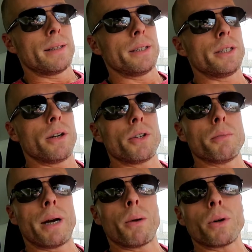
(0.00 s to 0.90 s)
you know, you
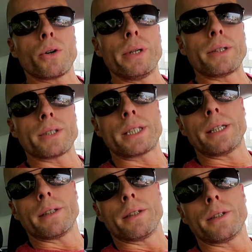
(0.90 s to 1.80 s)
might want to
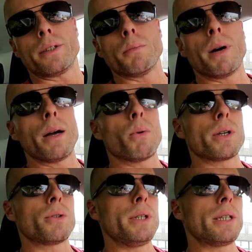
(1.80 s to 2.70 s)
reconsider. You might
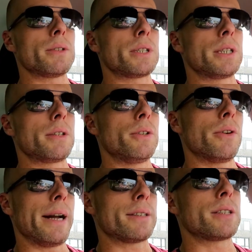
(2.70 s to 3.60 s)
want to reconsider
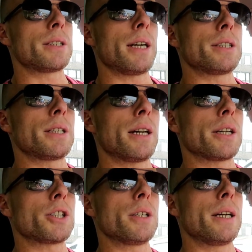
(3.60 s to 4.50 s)
your exercise
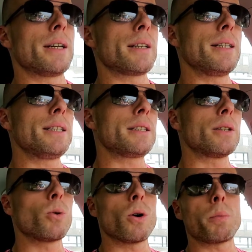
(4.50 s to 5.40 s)
selection and at least
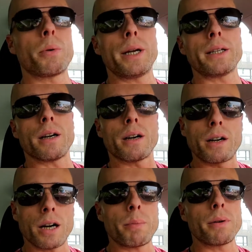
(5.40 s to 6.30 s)
incorporate a
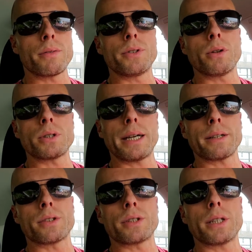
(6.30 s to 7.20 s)
couple of those
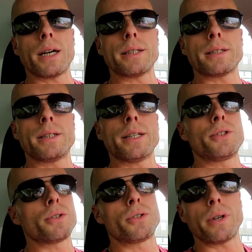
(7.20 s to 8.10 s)
exercises that
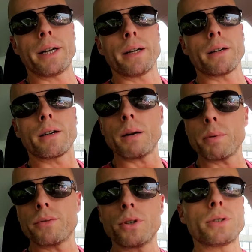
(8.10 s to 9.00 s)
you're dreading. A
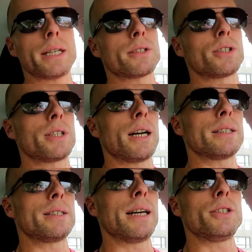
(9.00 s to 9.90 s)
couple of those
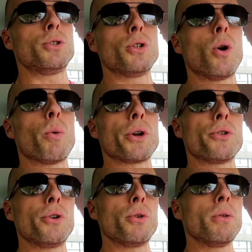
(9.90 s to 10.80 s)
exercises that you don't want to
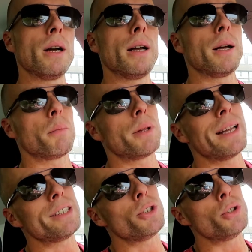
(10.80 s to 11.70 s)
do, but
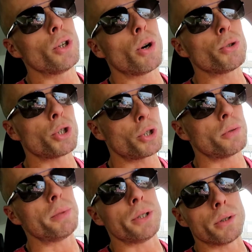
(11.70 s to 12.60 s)
that you know you
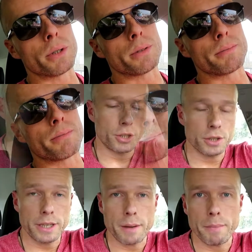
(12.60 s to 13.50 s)
should be doing.
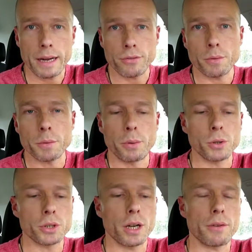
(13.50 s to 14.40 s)
Just came back from the
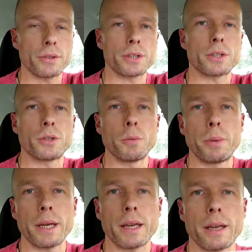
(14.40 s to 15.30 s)
post office to
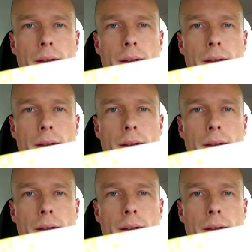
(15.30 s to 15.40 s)
pick